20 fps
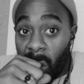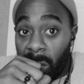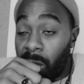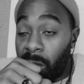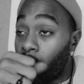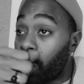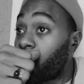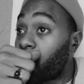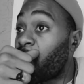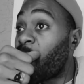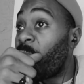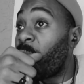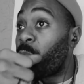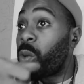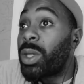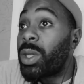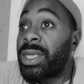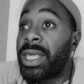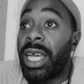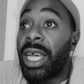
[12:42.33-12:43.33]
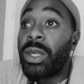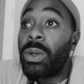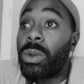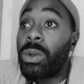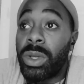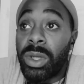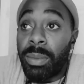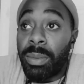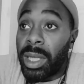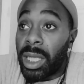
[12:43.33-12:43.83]
Their loved ones that
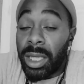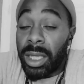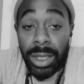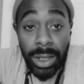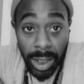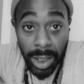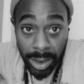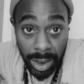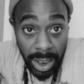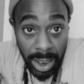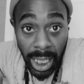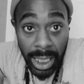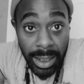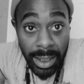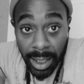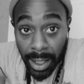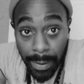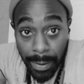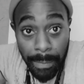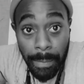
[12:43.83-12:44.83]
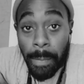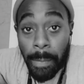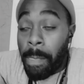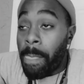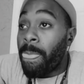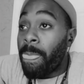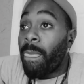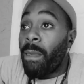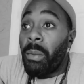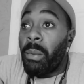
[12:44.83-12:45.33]
used to be just like them,
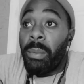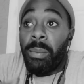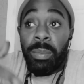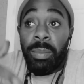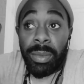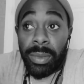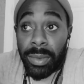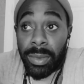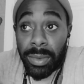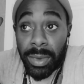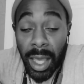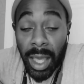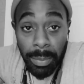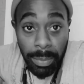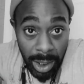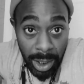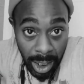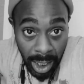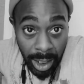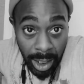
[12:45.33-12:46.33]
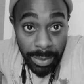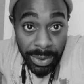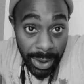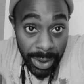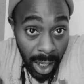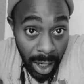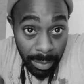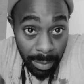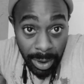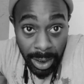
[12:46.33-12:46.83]
that became
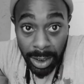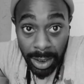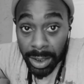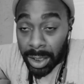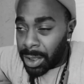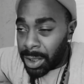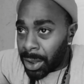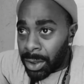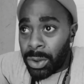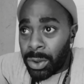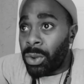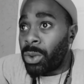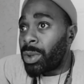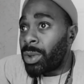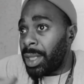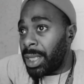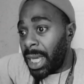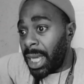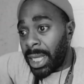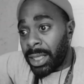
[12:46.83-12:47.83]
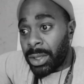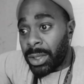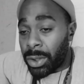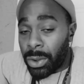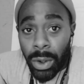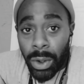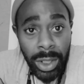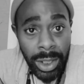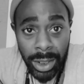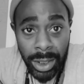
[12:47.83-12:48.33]
zombies. There's a dude, he had a
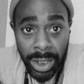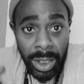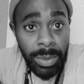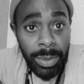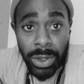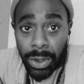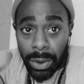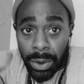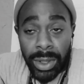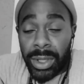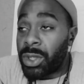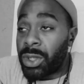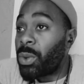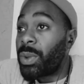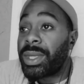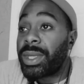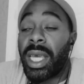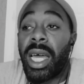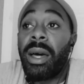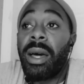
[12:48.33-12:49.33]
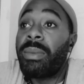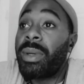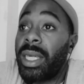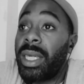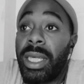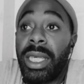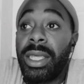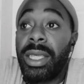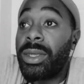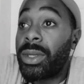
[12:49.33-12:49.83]
daughter, she turned into a zombie,
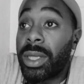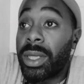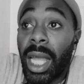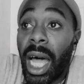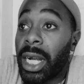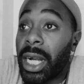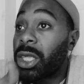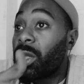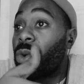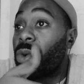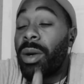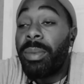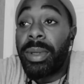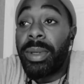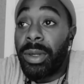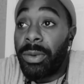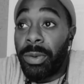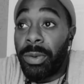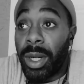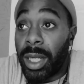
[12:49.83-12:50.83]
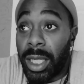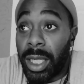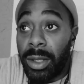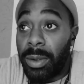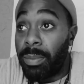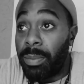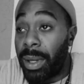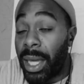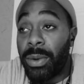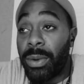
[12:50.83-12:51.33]
and he locked her up in the
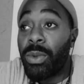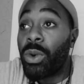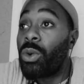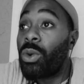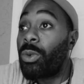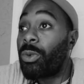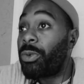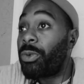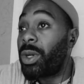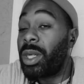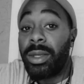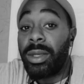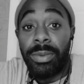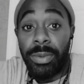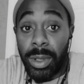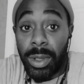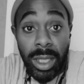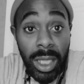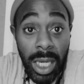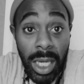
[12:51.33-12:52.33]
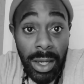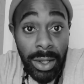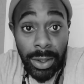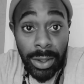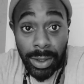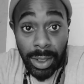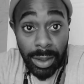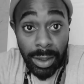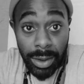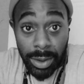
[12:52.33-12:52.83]
fucking bedroom for
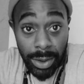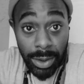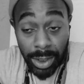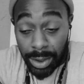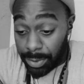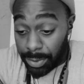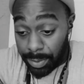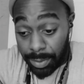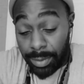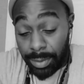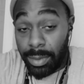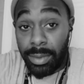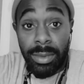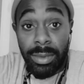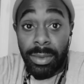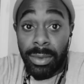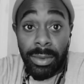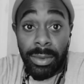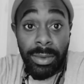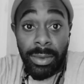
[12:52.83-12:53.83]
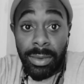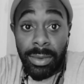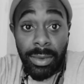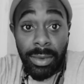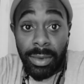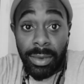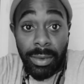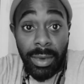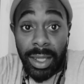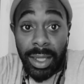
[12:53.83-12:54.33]
years, and she's
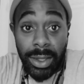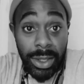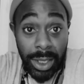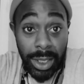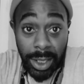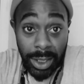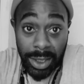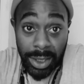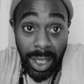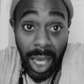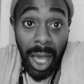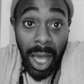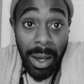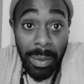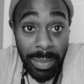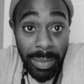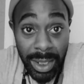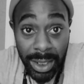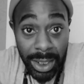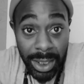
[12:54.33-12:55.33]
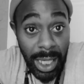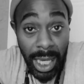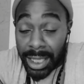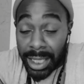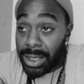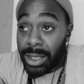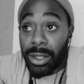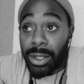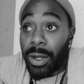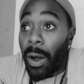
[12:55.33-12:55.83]
a zombie. She
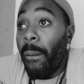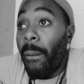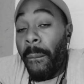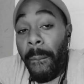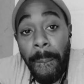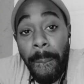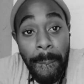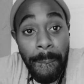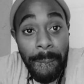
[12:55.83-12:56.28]
has to go.